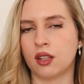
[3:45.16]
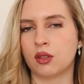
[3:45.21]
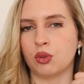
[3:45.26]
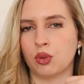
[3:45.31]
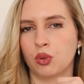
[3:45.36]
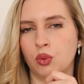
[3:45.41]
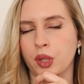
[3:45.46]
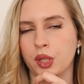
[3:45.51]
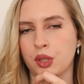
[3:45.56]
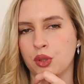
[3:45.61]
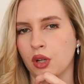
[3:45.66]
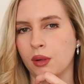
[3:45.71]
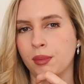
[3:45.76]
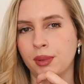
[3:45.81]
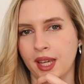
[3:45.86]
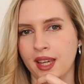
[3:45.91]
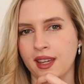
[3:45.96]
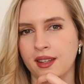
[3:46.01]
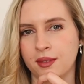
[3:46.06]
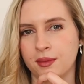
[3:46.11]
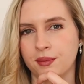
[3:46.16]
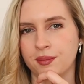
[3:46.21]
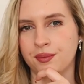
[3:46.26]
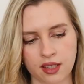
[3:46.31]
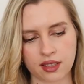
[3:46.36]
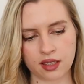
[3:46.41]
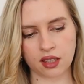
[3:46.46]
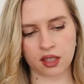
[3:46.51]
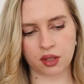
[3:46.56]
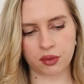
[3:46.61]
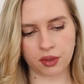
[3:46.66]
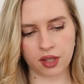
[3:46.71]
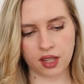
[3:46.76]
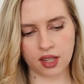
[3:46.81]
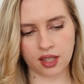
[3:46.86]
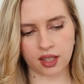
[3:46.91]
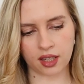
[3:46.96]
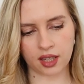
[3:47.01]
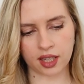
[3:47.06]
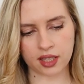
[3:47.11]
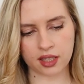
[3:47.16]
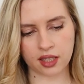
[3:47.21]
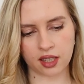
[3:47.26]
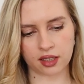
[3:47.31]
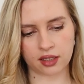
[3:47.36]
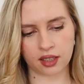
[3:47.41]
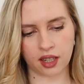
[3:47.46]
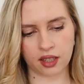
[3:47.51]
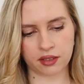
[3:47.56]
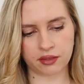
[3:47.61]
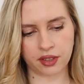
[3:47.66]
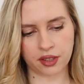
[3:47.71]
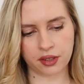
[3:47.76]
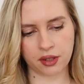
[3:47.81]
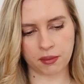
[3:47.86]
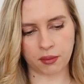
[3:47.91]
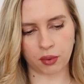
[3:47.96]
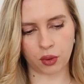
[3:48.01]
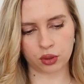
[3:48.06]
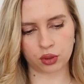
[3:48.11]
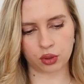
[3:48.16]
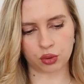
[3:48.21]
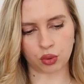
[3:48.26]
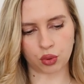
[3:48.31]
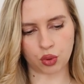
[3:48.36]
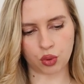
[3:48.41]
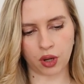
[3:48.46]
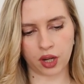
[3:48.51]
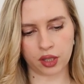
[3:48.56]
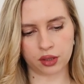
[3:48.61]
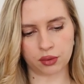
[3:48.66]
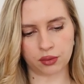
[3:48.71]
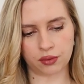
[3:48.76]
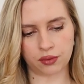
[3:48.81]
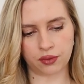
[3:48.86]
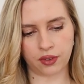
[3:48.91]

to what you are playing. Is a degree in classical guitar very important to try to